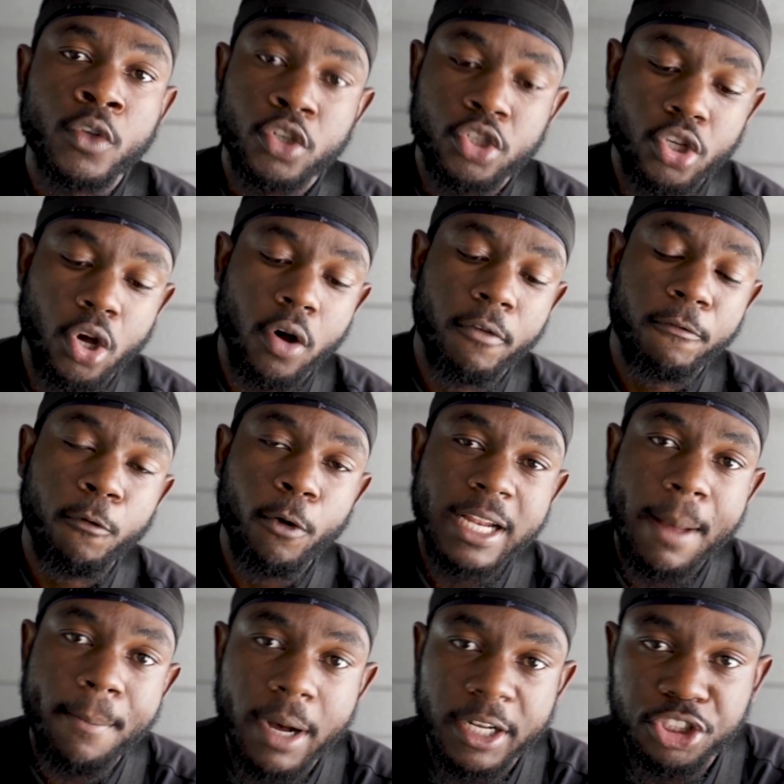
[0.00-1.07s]
So for
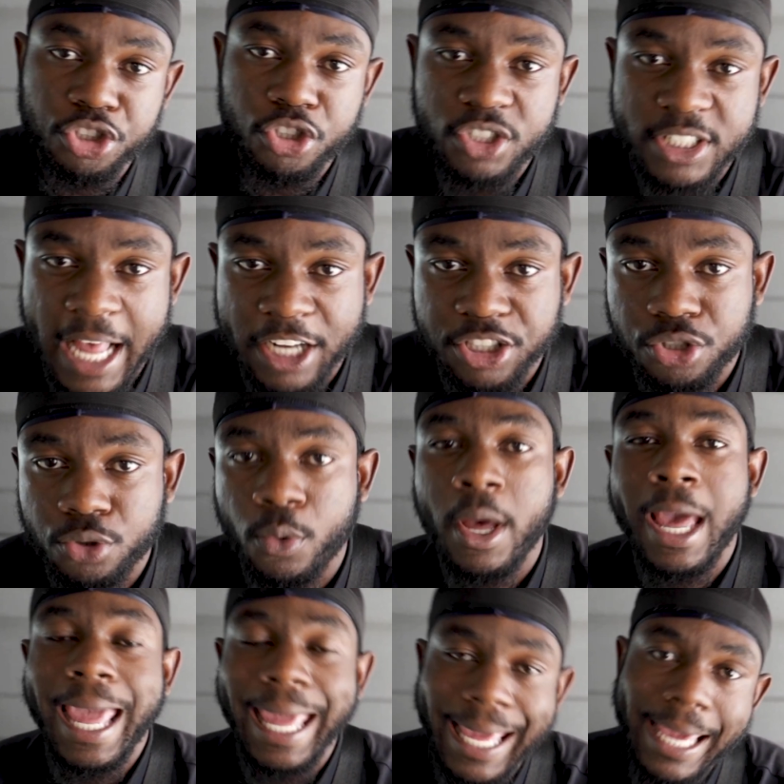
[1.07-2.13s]
that month, you just got you
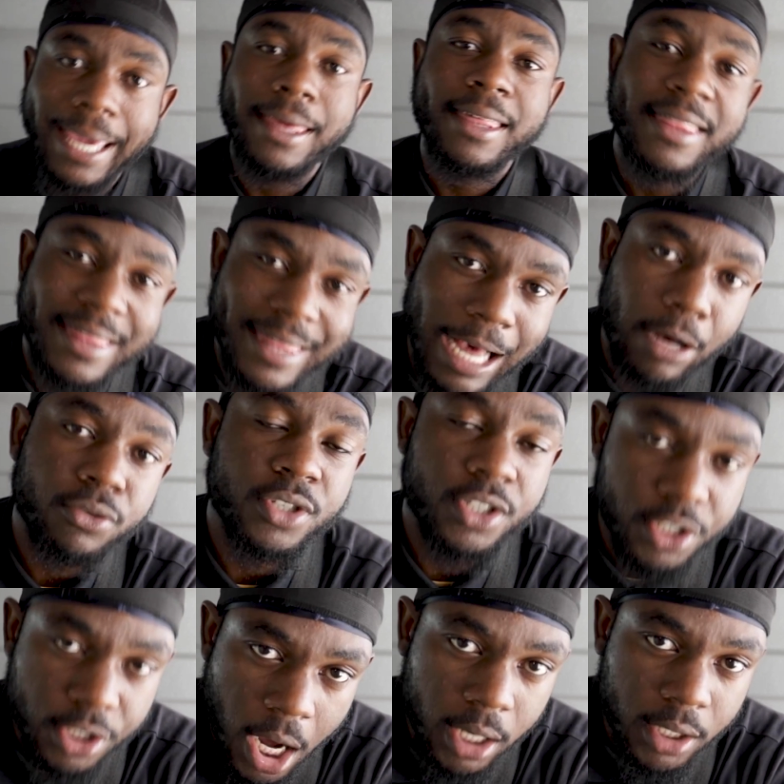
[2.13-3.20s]

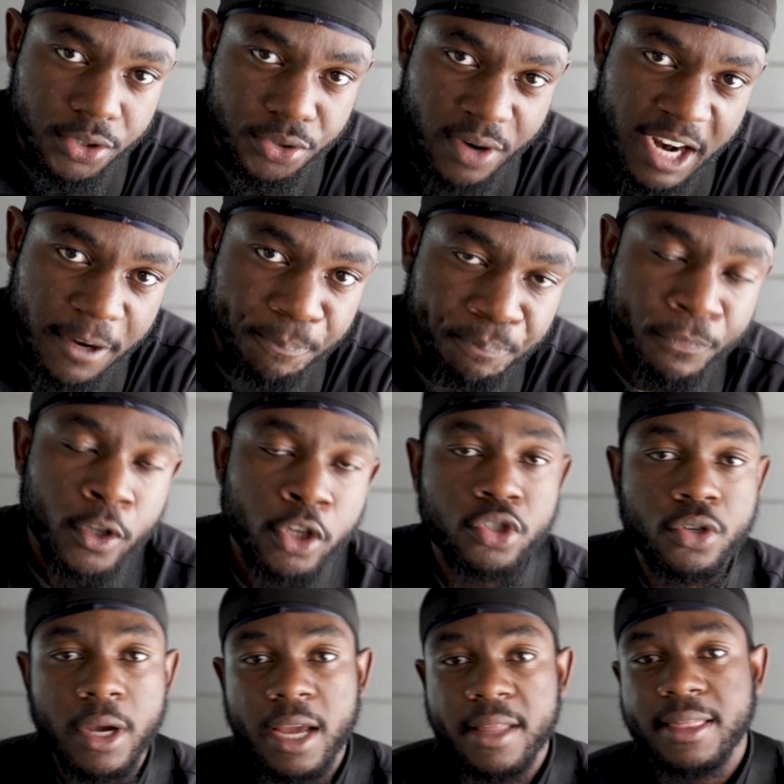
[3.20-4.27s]
$8,000, right?
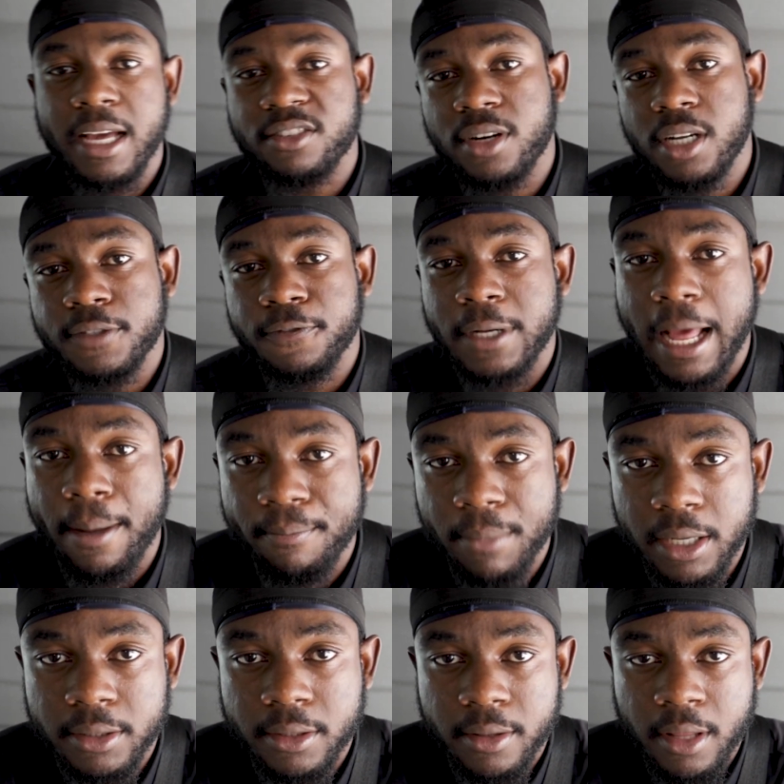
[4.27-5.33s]
So $8,000 for that
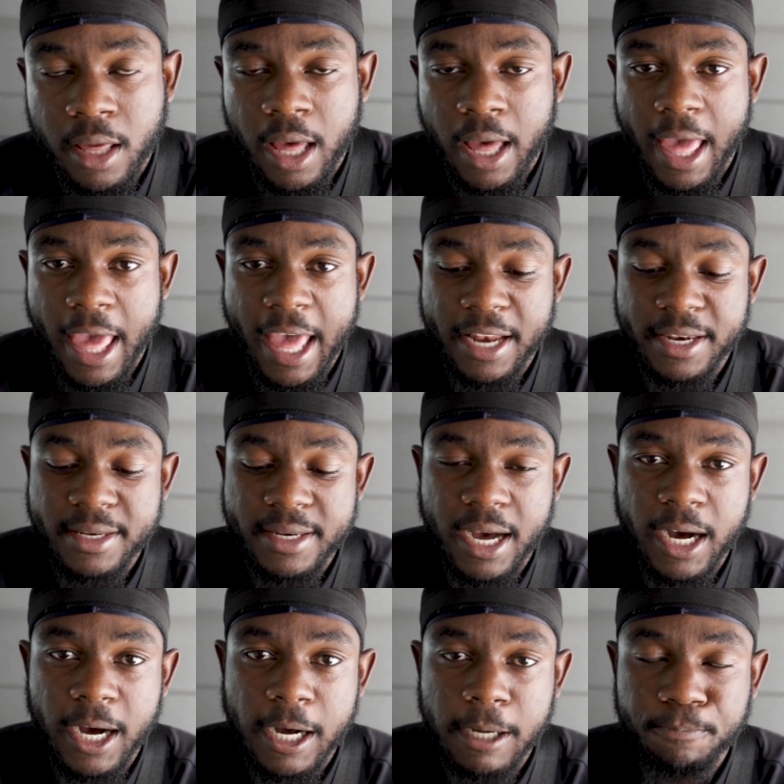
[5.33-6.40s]
month, and
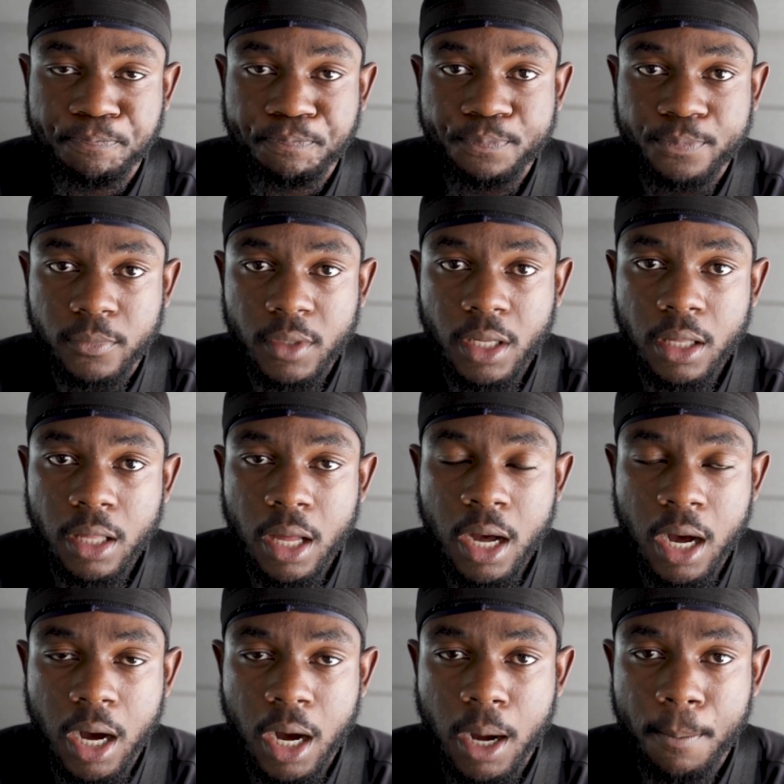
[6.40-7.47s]
you're
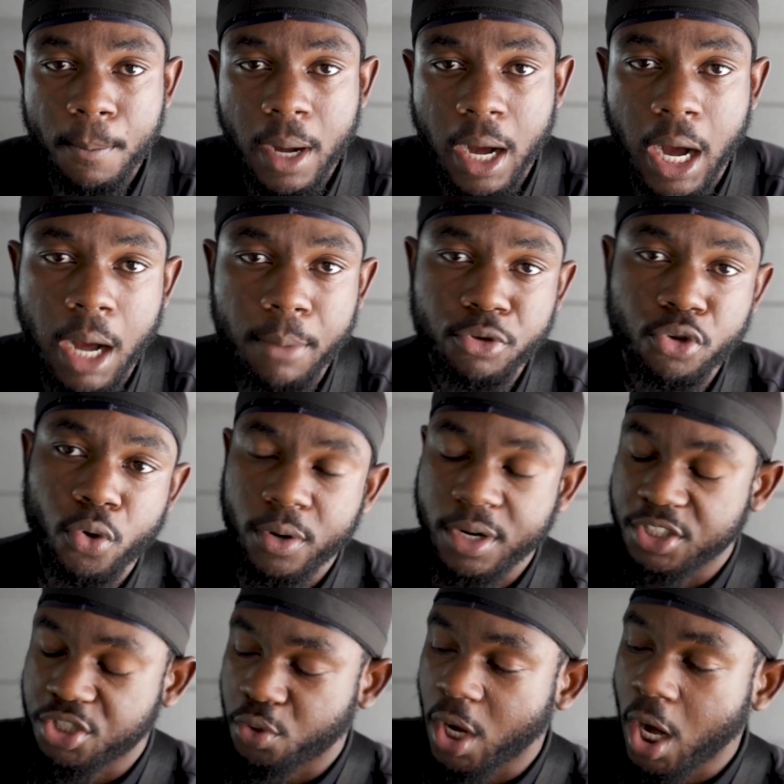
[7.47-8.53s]
gonna
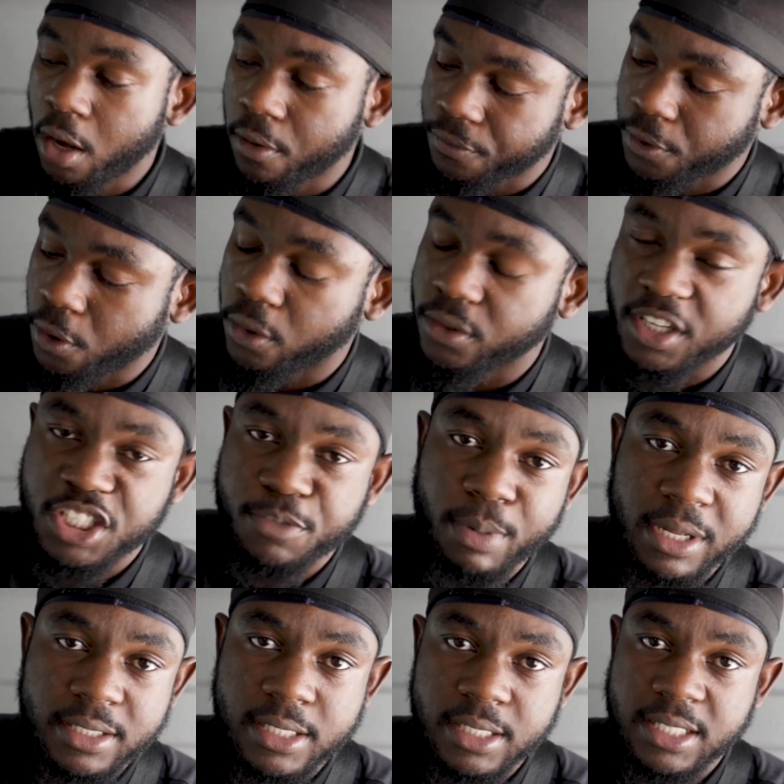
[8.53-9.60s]
need to cover all the
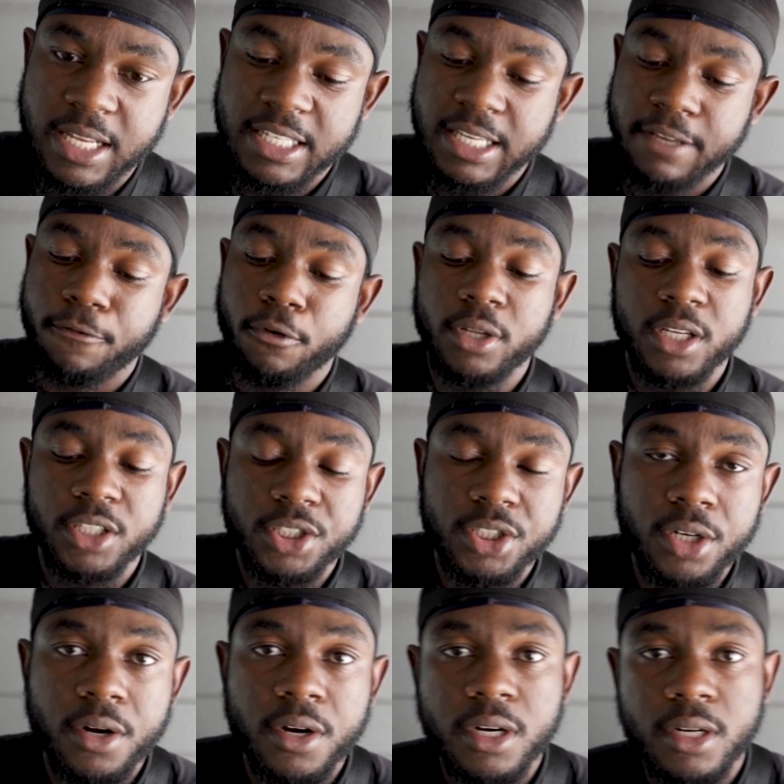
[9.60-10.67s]
expenses. Let's say for the
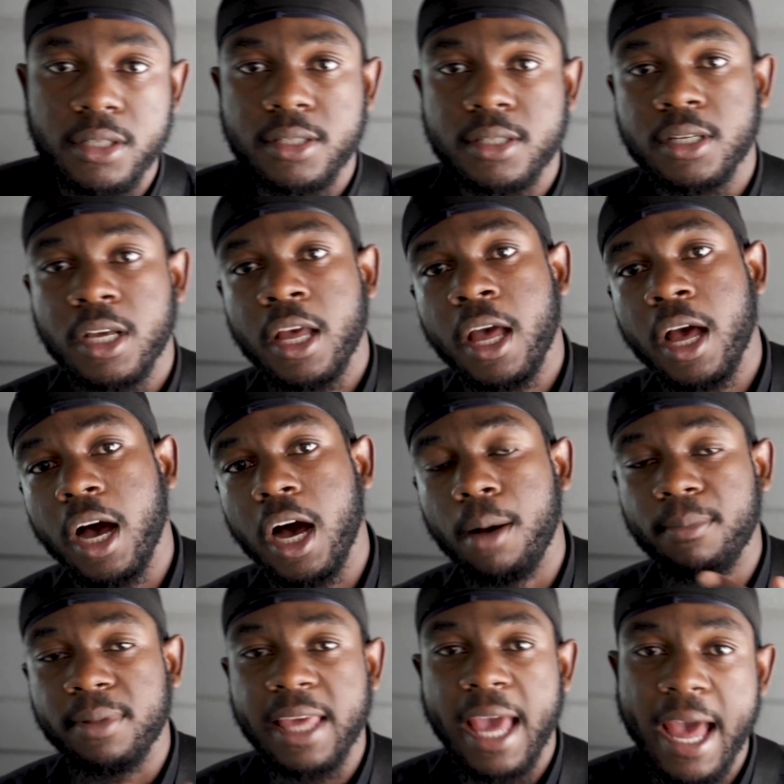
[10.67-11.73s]
insurance,
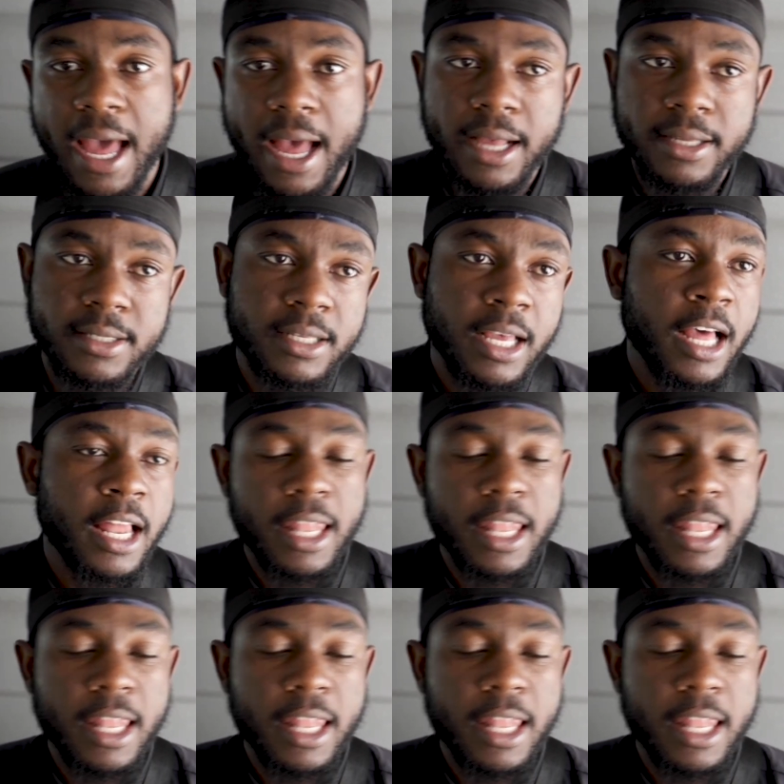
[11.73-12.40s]
gas.